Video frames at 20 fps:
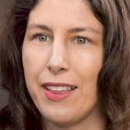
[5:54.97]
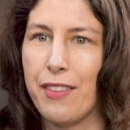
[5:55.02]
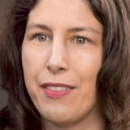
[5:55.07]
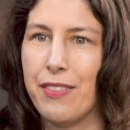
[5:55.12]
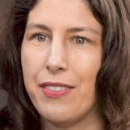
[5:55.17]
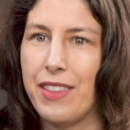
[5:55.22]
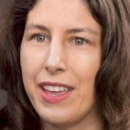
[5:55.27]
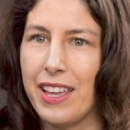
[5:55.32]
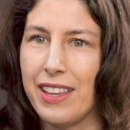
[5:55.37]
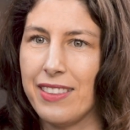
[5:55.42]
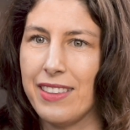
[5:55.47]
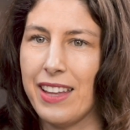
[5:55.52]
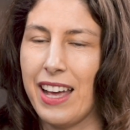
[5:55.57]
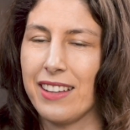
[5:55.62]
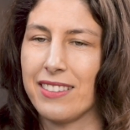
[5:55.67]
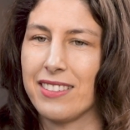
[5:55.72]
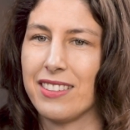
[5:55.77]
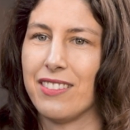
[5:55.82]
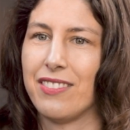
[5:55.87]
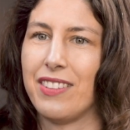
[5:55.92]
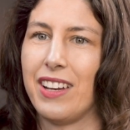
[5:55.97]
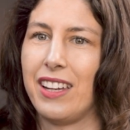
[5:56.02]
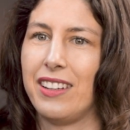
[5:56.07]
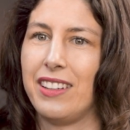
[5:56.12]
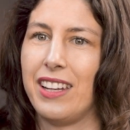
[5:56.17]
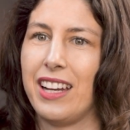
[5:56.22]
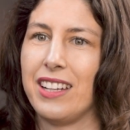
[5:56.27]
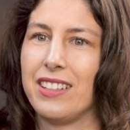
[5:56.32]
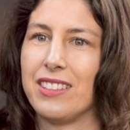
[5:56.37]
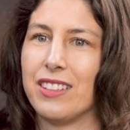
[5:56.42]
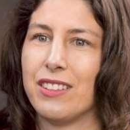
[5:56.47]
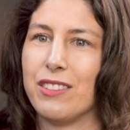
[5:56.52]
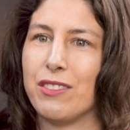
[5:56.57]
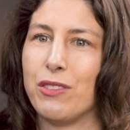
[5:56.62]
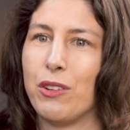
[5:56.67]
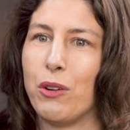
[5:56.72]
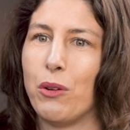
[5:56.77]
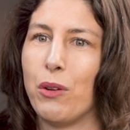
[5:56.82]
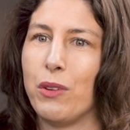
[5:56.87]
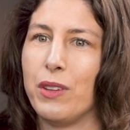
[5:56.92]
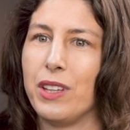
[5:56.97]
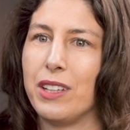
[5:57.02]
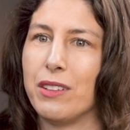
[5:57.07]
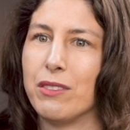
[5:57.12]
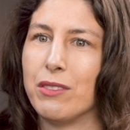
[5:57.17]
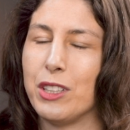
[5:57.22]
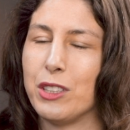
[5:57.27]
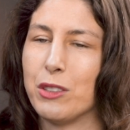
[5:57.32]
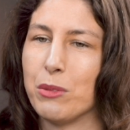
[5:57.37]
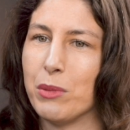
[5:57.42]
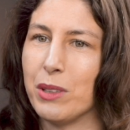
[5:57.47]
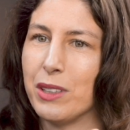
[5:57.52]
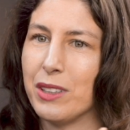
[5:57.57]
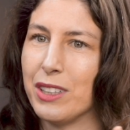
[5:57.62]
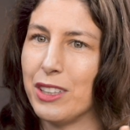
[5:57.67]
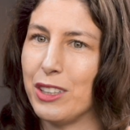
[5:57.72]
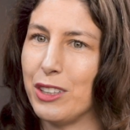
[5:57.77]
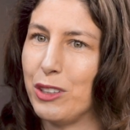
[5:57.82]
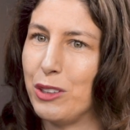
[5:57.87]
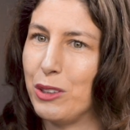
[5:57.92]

then that's the foundation for the enrichment that